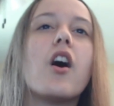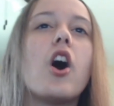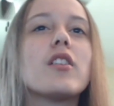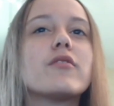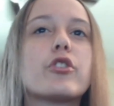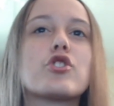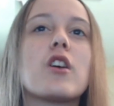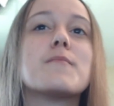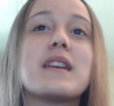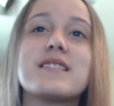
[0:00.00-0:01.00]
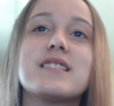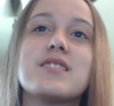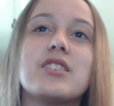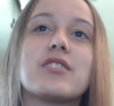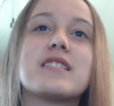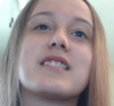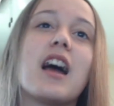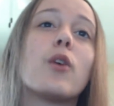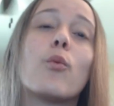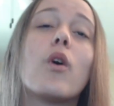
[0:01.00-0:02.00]
all of which are amazing series, and
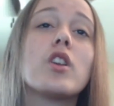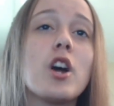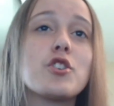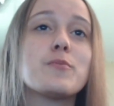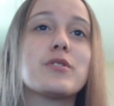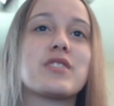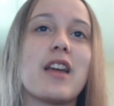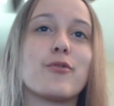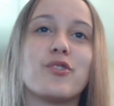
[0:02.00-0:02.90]
I 100%